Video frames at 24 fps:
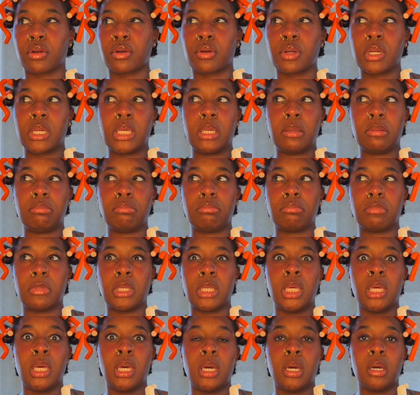
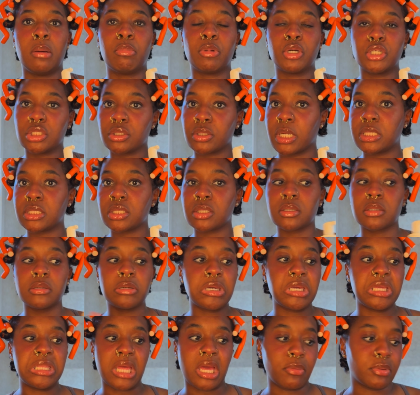cream moisturizer,
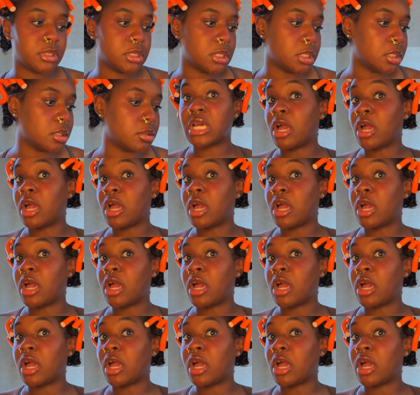and that was it.